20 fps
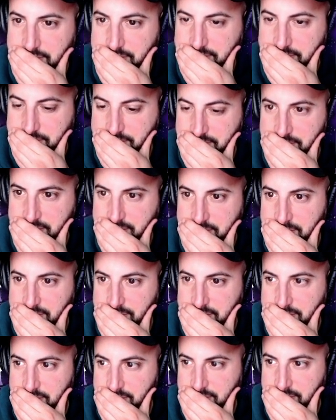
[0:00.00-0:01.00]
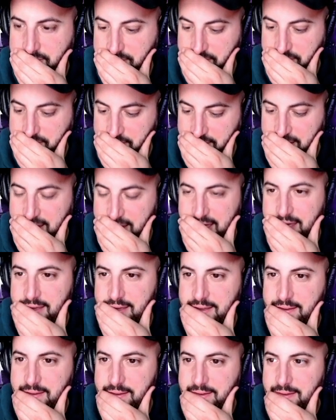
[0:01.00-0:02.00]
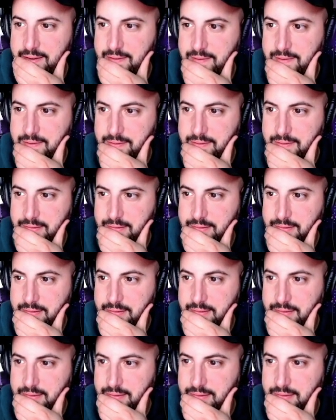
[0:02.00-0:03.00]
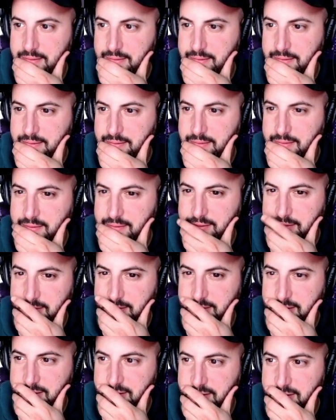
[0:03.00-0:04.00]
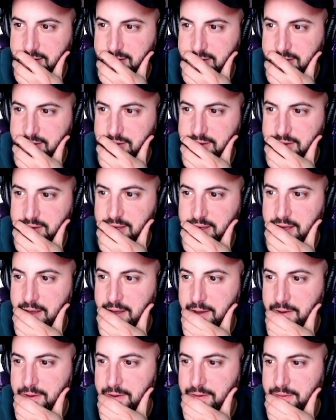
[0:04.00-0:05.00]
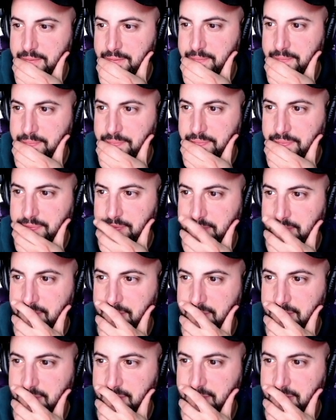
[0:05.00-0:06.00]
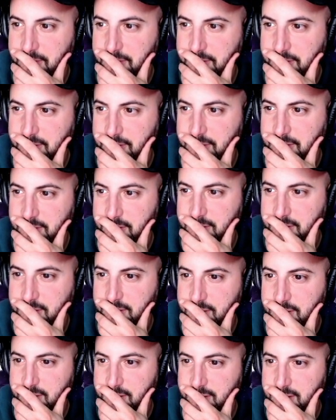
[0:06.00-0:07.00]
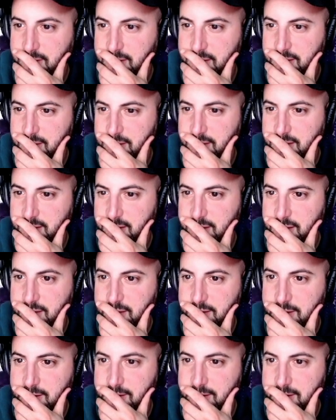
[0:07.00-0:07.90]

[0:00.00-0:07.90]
[no speech]